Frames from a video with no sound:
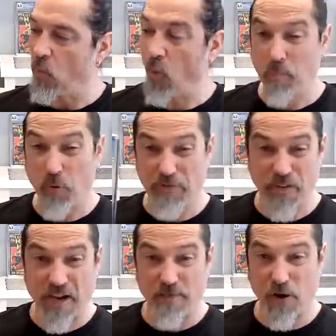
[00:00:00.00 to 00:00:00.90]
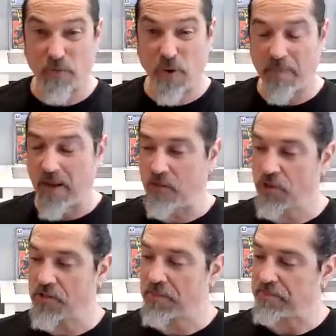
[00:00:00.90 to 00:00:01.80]
It is a 1.5
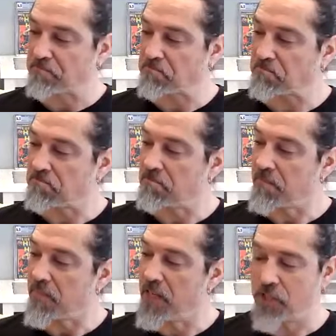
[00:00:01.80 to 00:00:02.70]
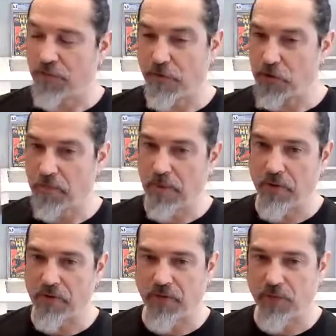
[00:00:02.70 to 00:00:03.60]
off-white pages. It's the
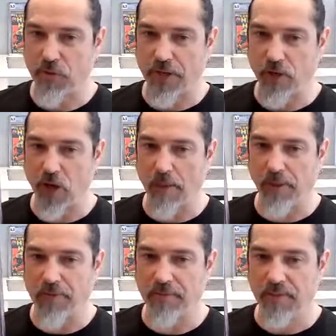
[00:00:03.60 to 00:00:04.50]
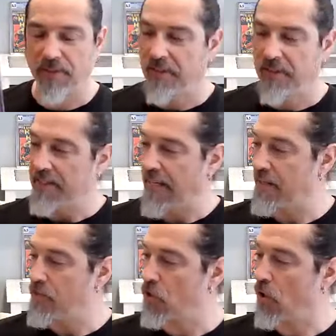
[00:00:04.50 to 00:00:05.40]
first appearance of the Green Goblin,
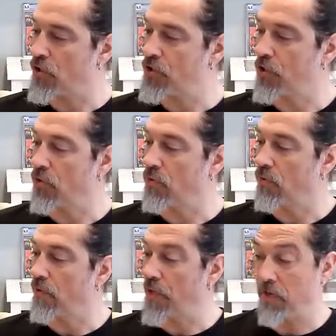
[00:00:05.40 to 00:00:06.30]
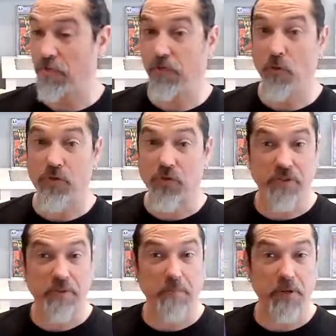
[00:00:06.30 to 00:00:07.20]
and also the
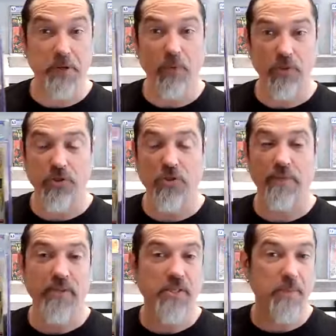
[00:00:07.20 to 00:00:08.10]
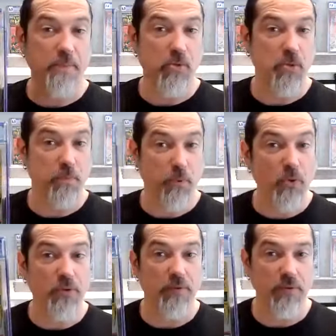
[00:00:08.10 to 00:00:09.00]
Enforcers appear, which is obviously the
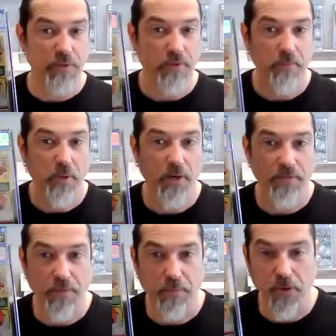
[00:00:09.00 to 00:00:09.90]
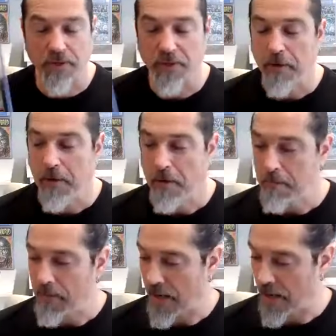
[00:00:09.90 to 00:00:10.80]
most important part of the
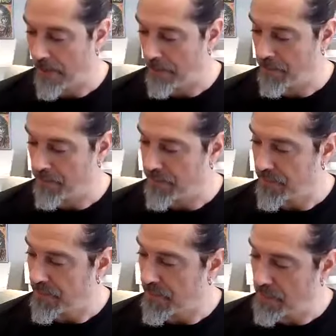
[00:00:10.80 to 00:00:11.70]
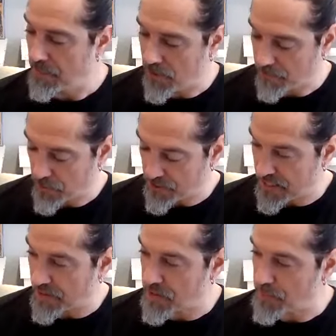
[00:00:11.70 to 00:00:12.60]
book. The
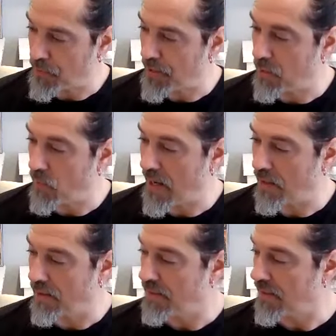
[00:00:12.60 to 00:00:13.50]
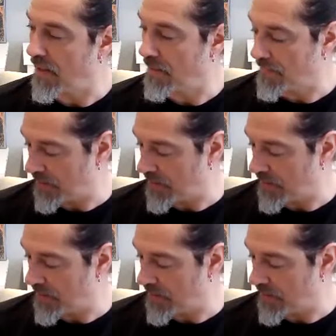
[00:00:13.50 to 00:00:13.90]
book presents pretty well.